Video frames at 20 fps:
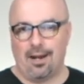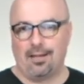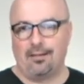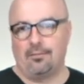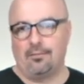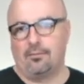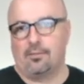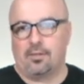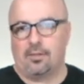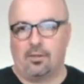
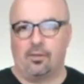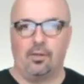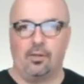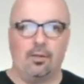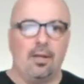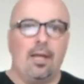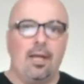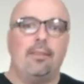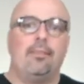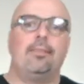And so you,
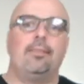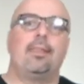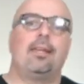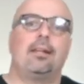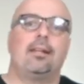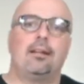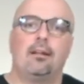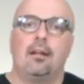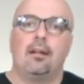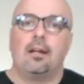
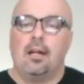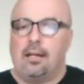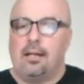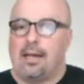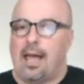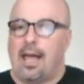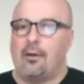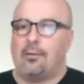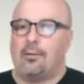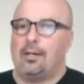then
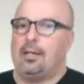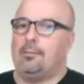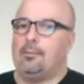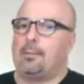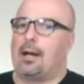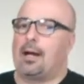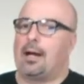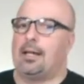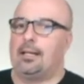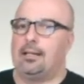now
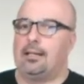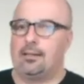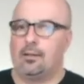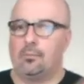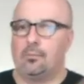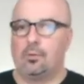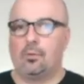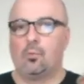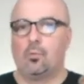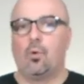anybody that
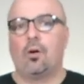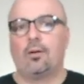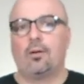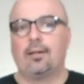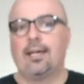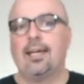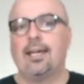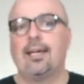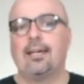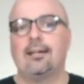would walk
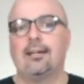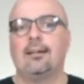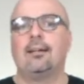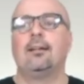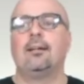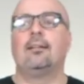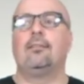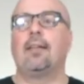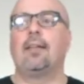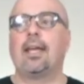in,
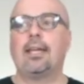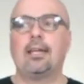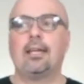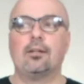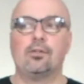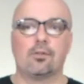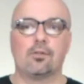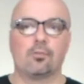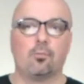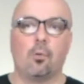they can
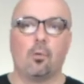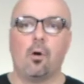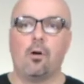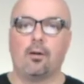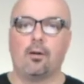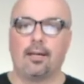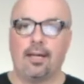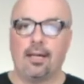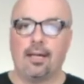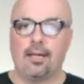just
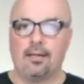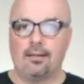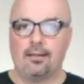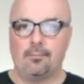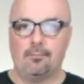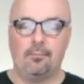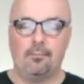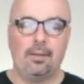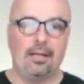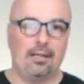walk in and
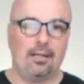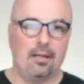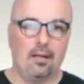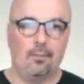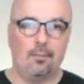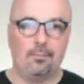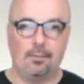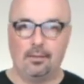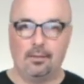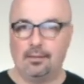pick
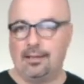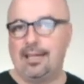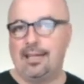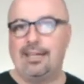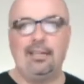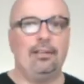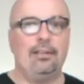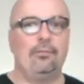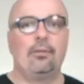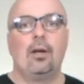up and
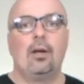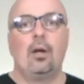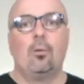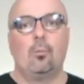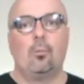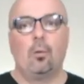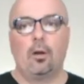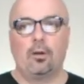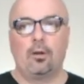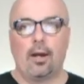leave,
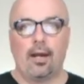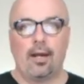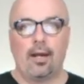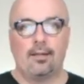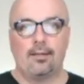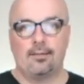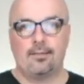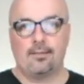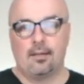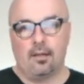
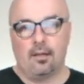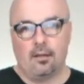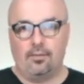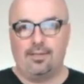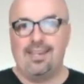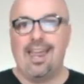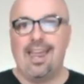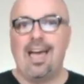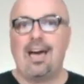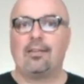whereas
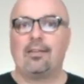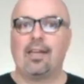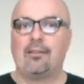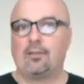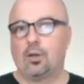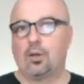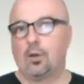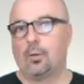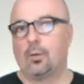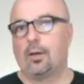now they have to
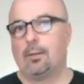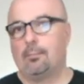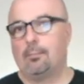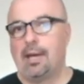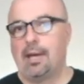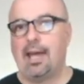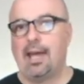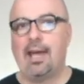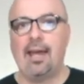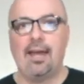go in and
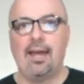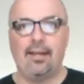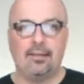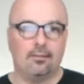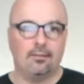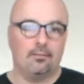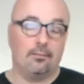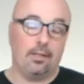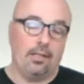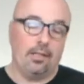pay,
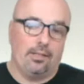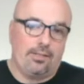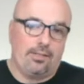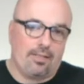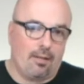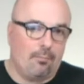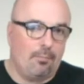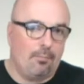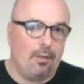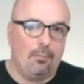and
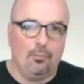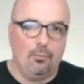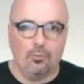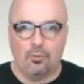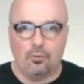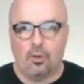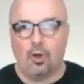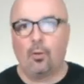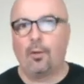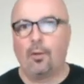some people will
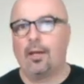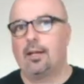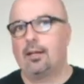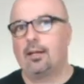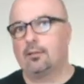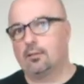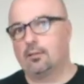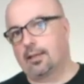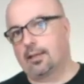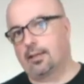go in and
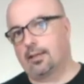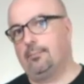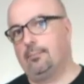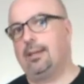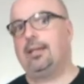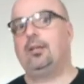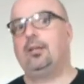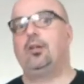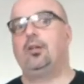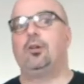look at the
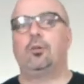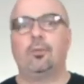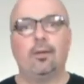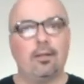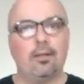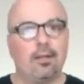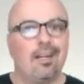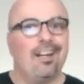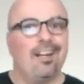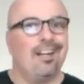menu
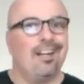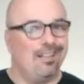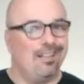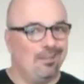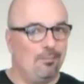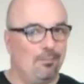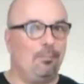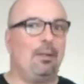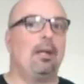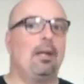and
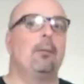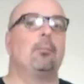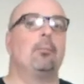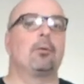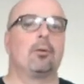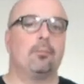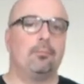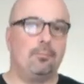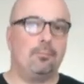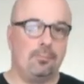be able
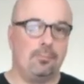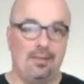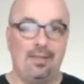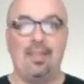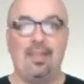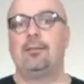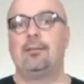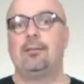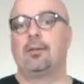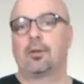to,
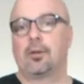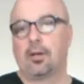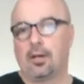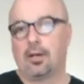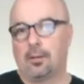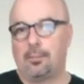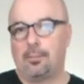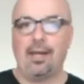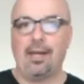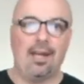then they're going to
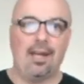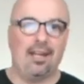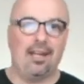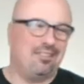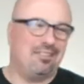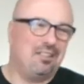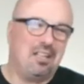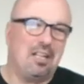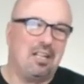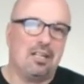pay,
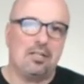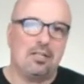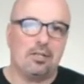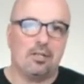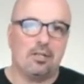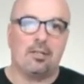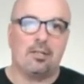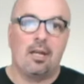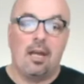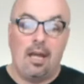and it
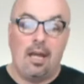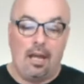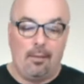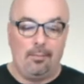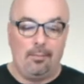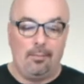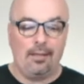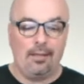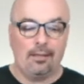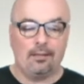just
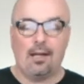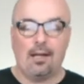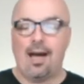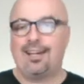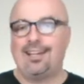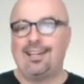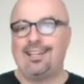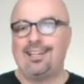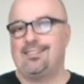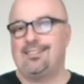be a lot
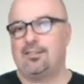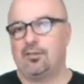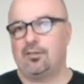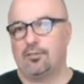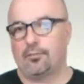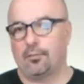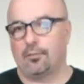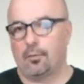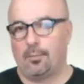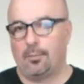easier
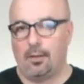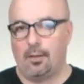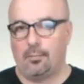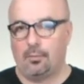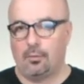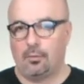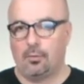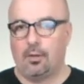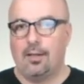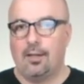for
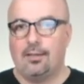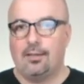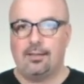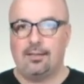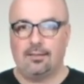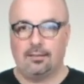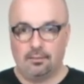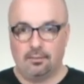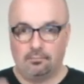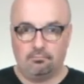people
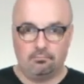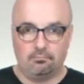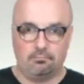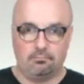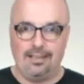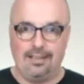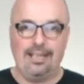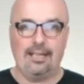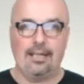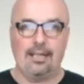to
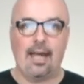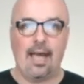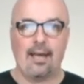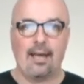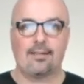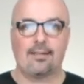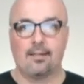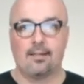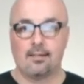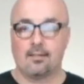get
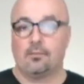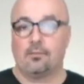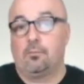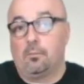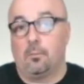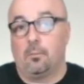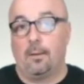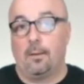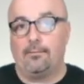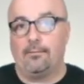access
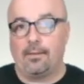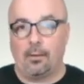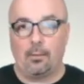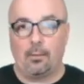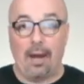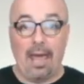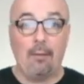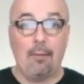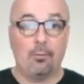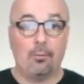if they were
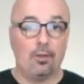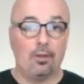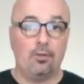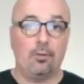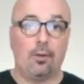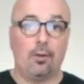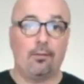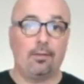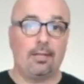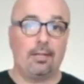able to do
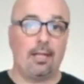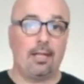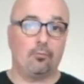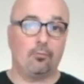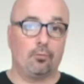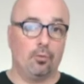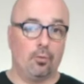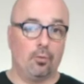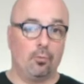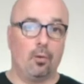everything
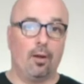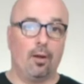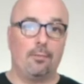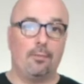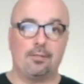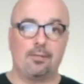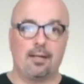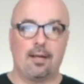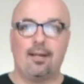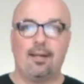through the
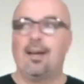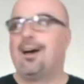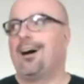website.